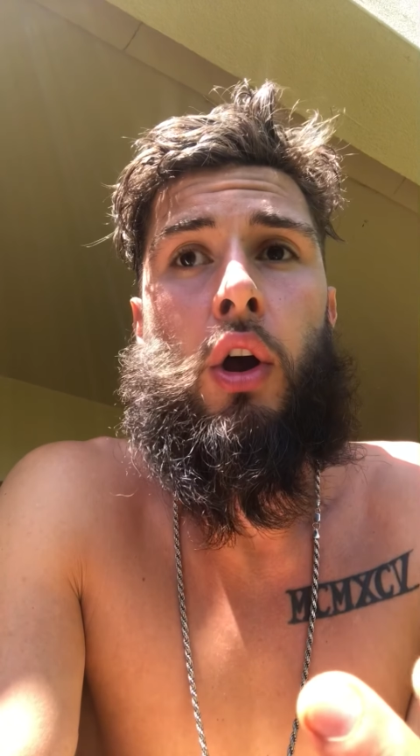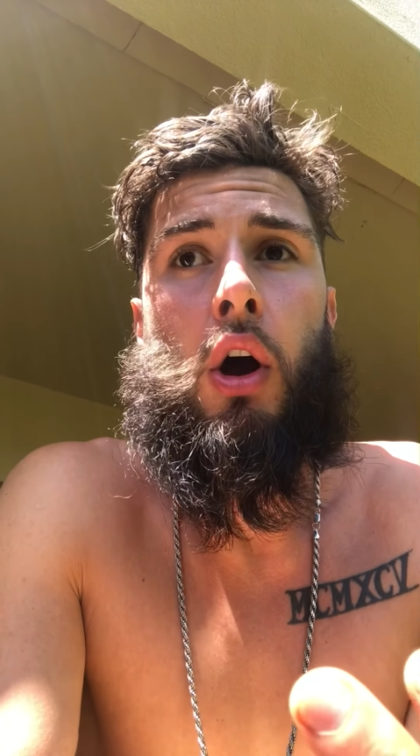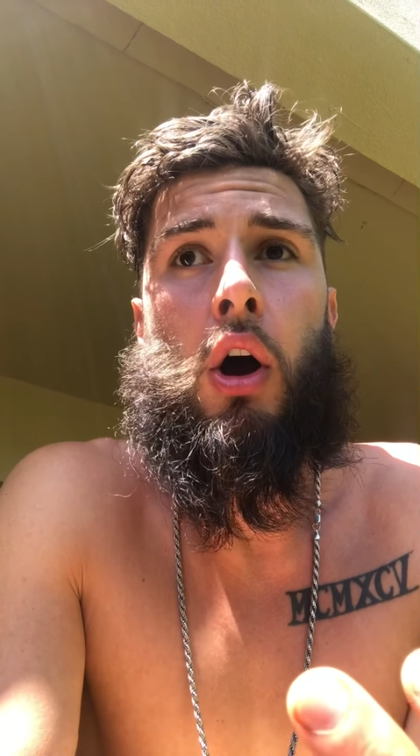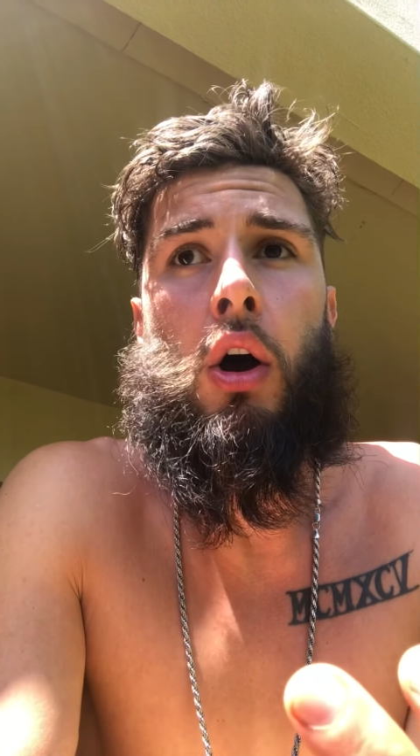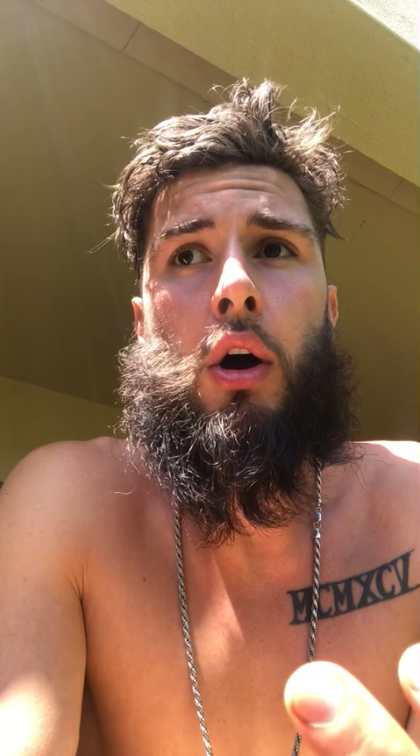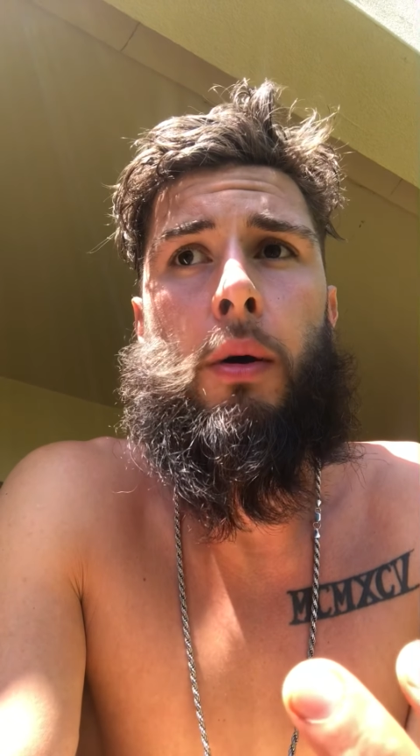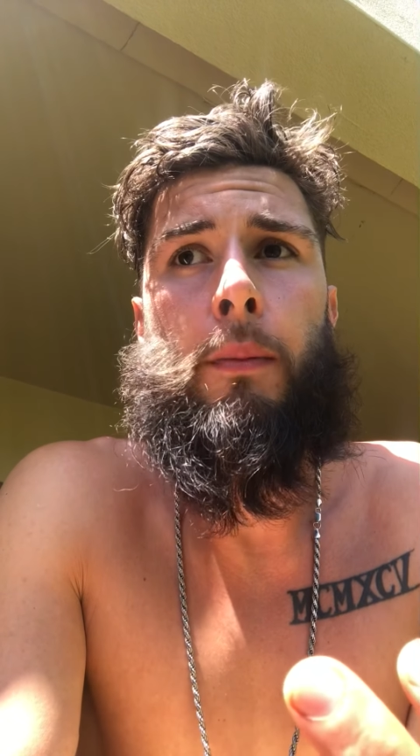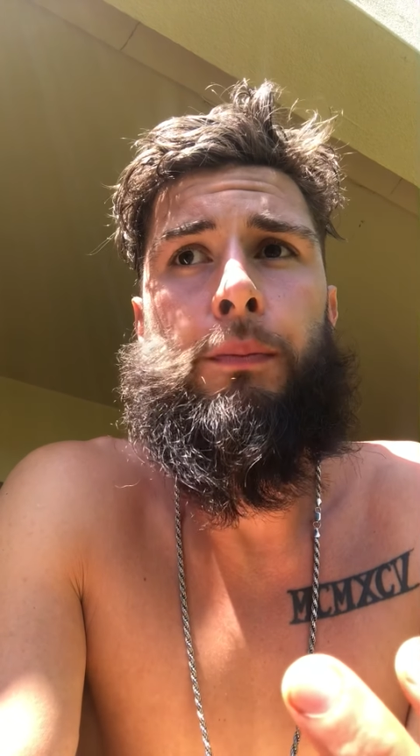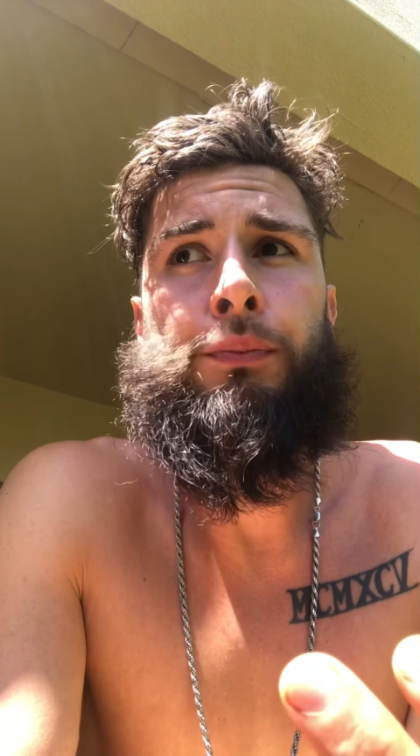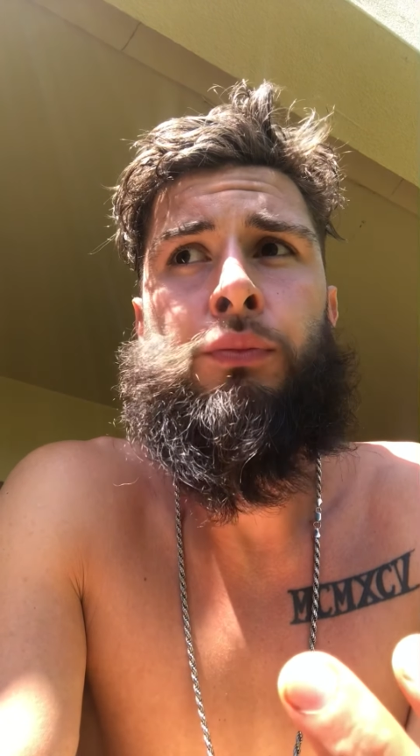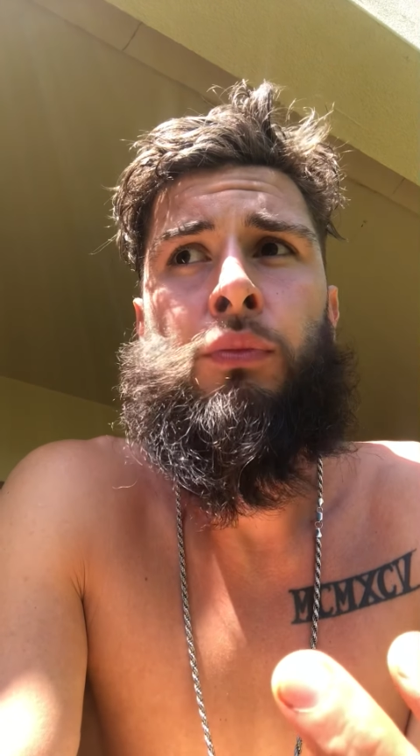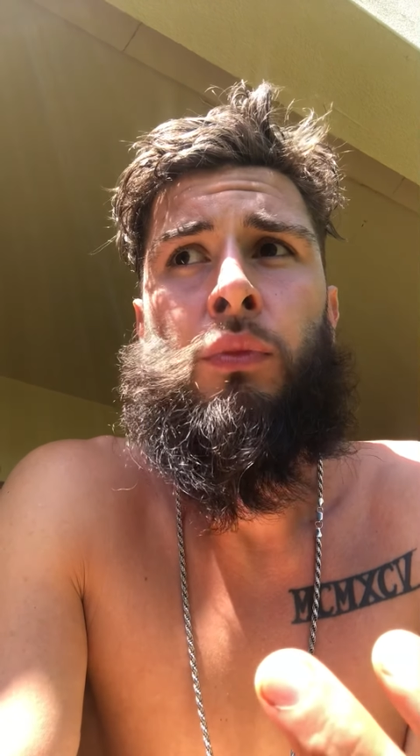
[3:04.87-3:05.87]
and
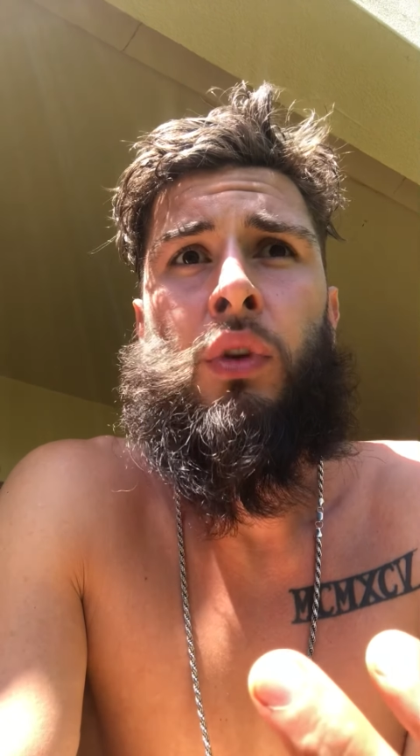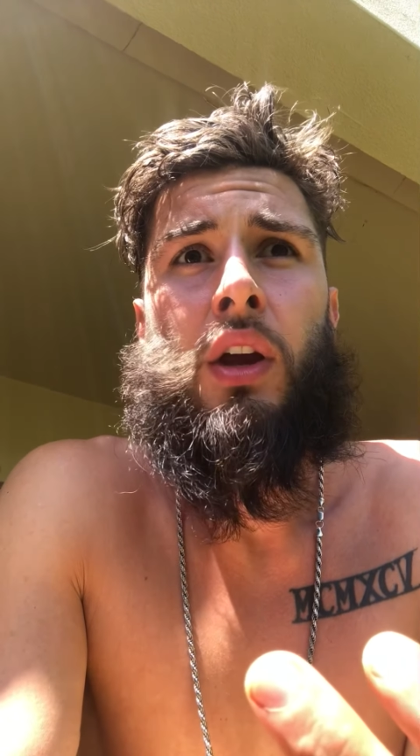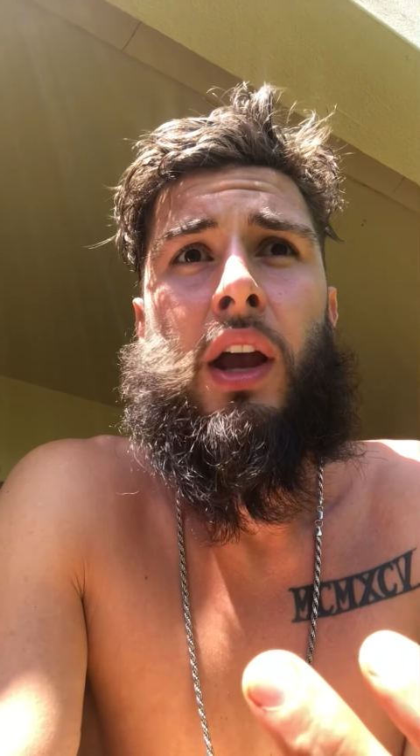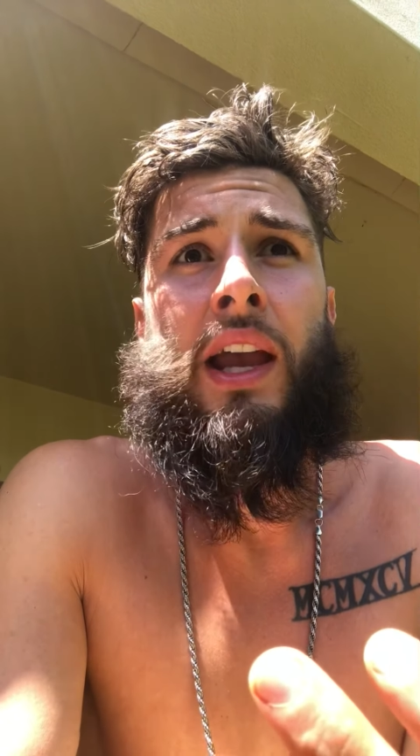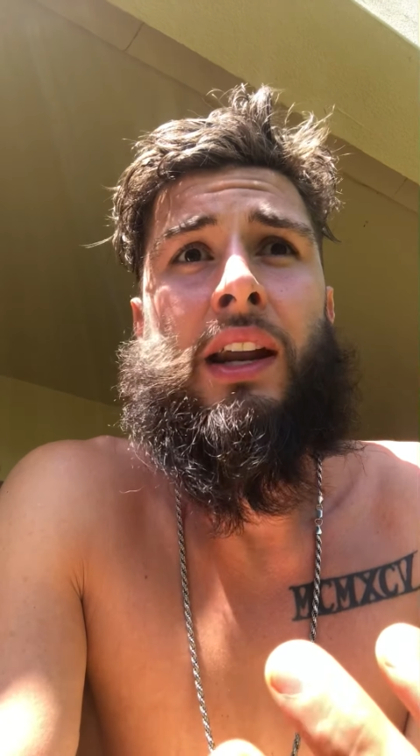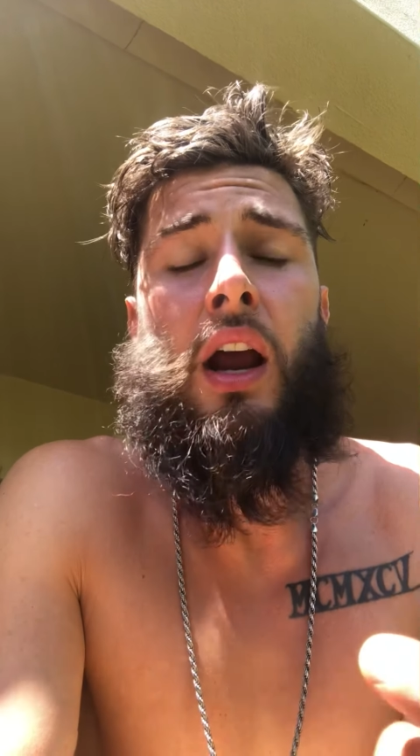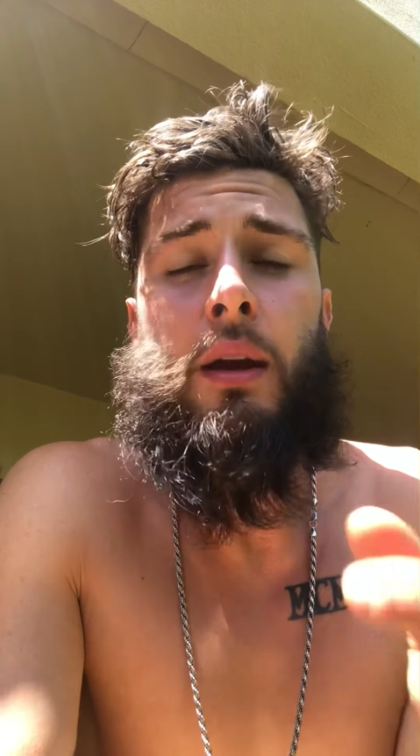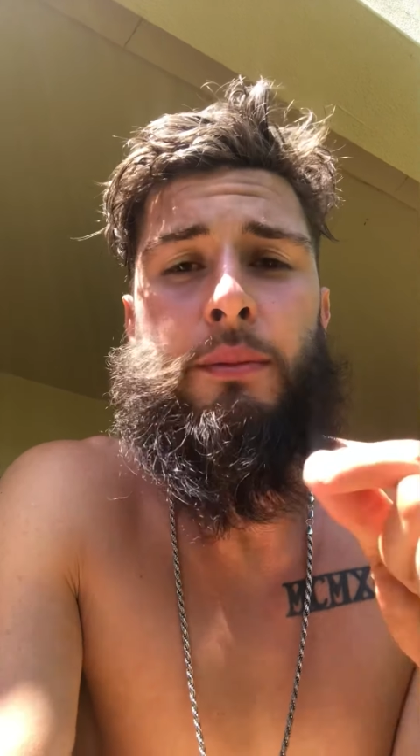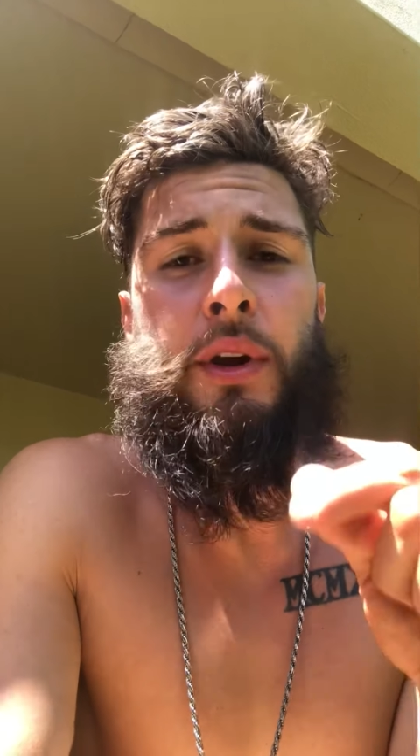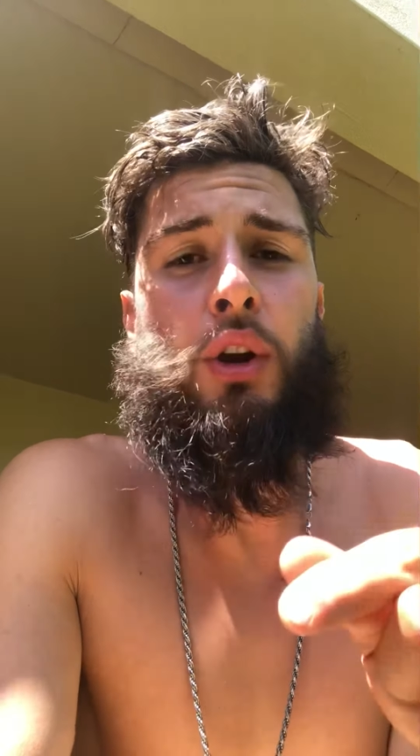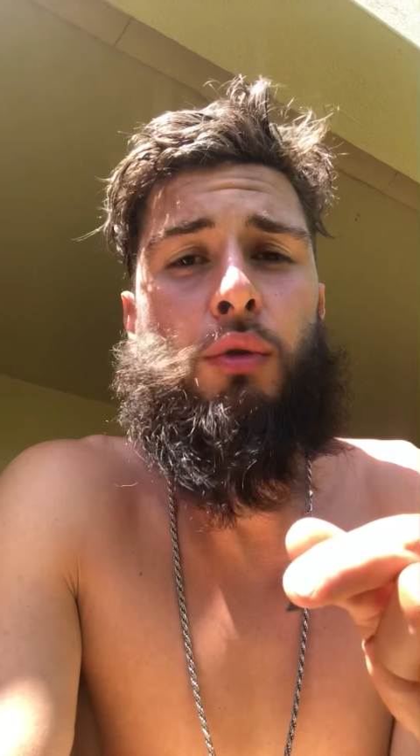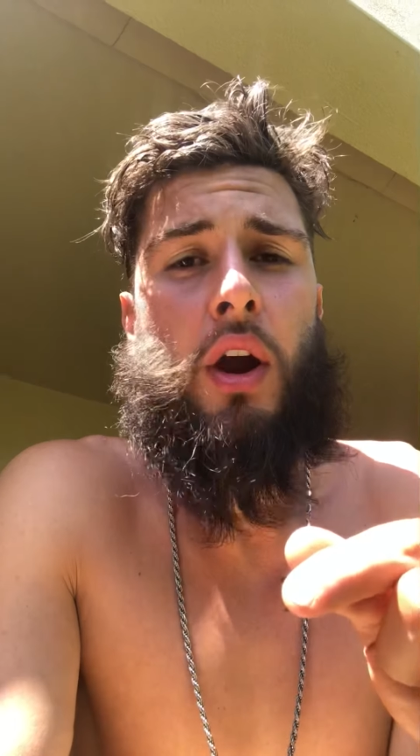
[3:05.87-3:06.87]
I am
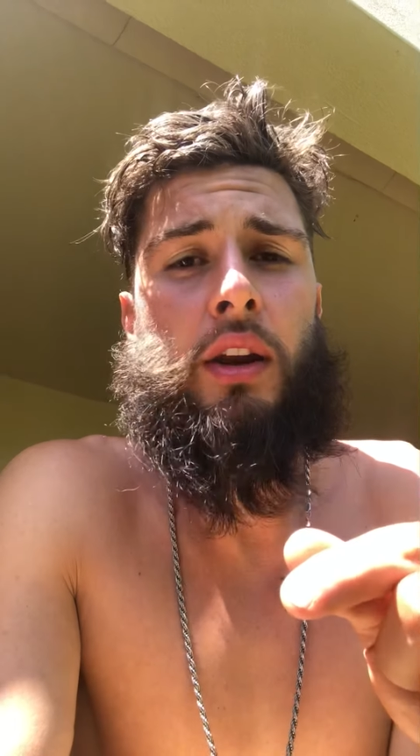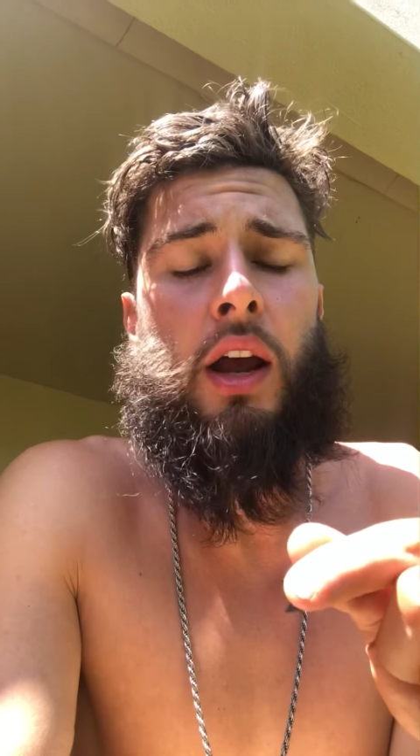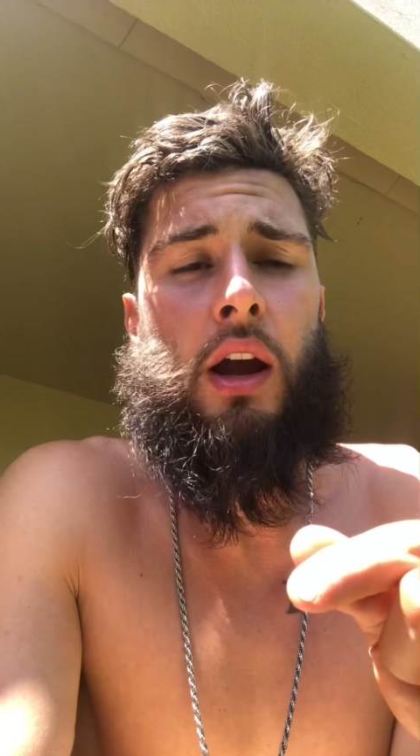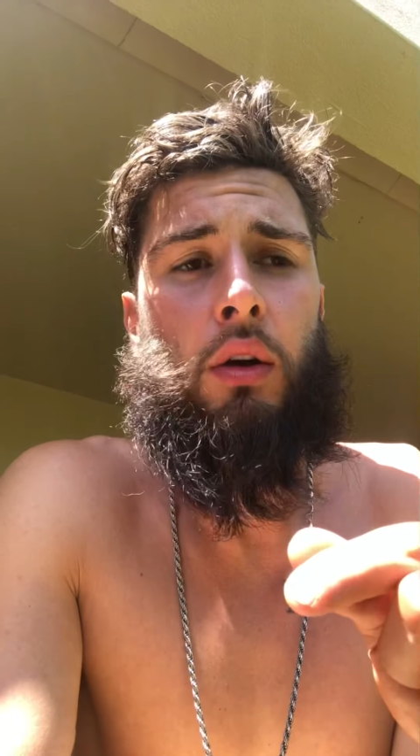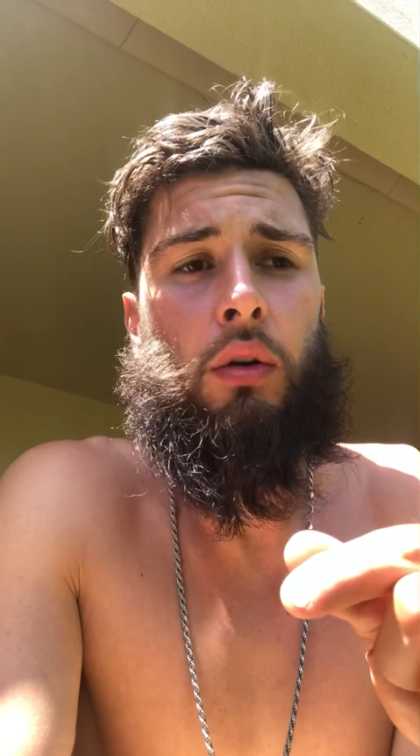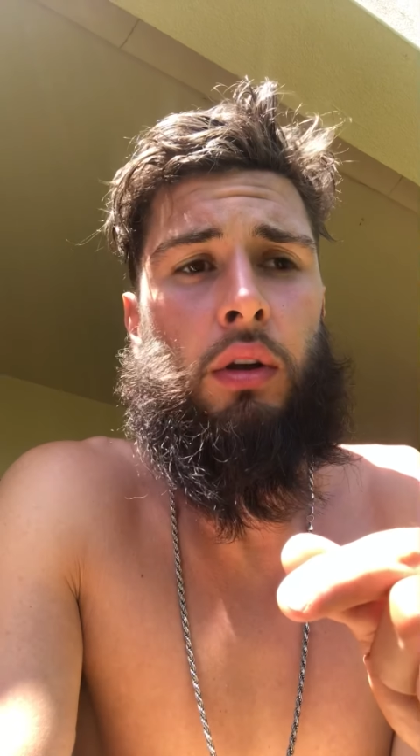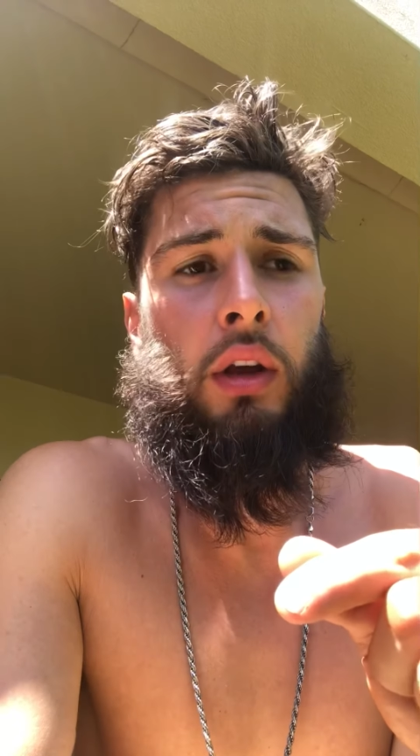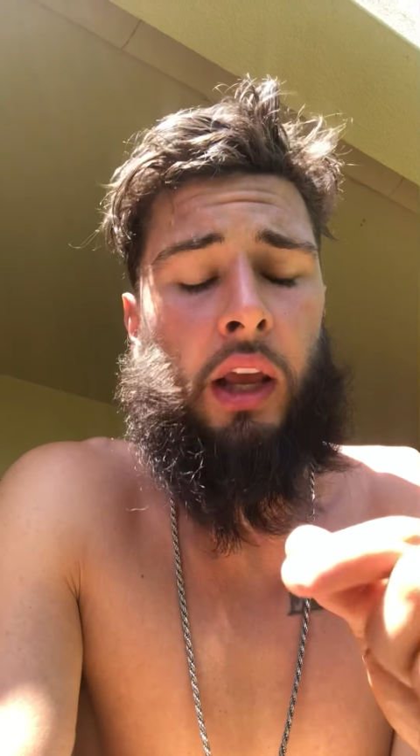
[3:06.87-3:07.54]
here right now,